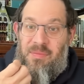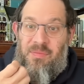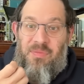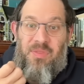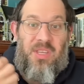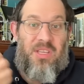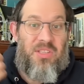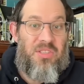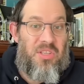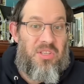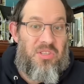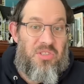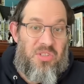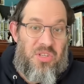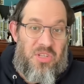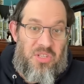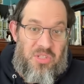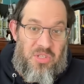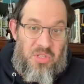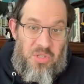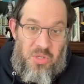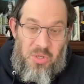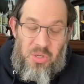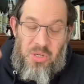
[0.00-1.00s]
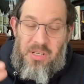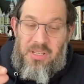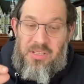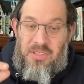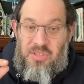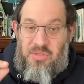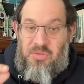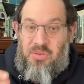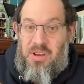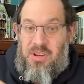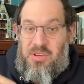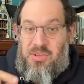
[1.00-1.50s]
This is just good
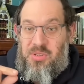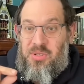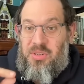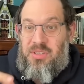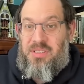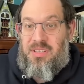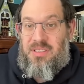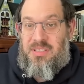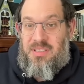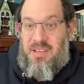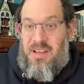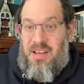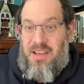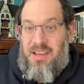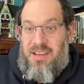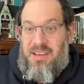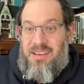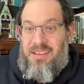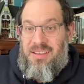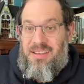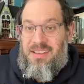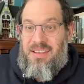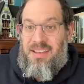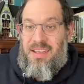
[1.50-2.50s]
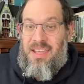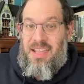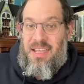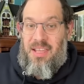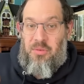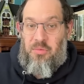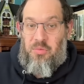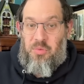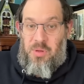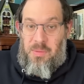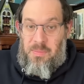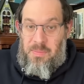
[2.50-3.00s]
instructional design.
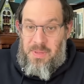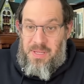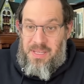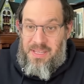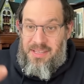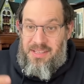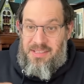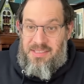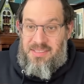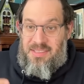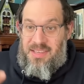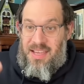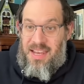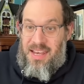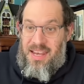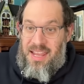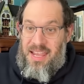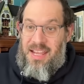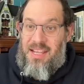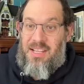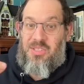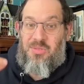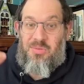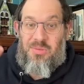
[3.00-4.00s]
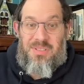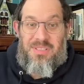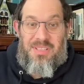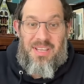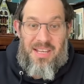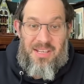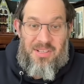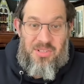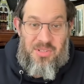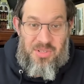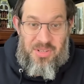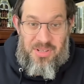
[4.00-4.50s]
It repeats and aids
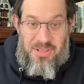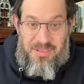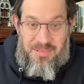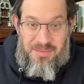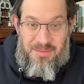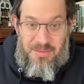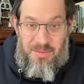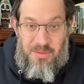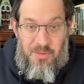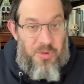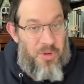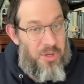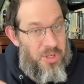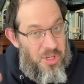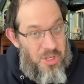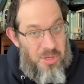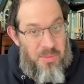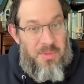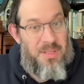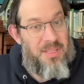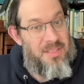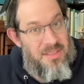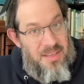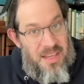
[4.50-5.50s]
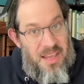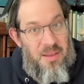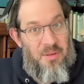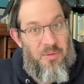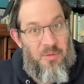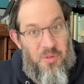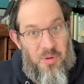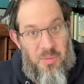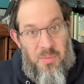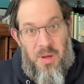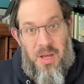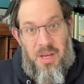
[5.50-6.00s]
retention for humans and
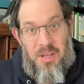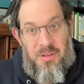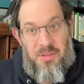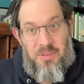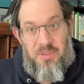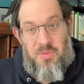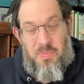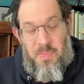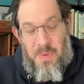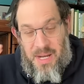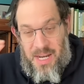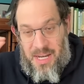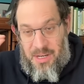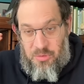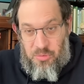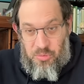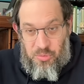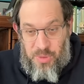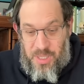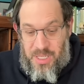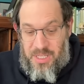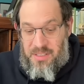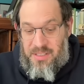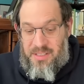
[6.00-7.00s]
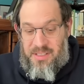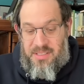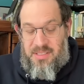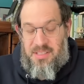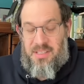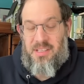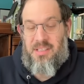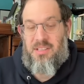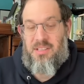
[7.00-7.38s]
for models, but I rarely see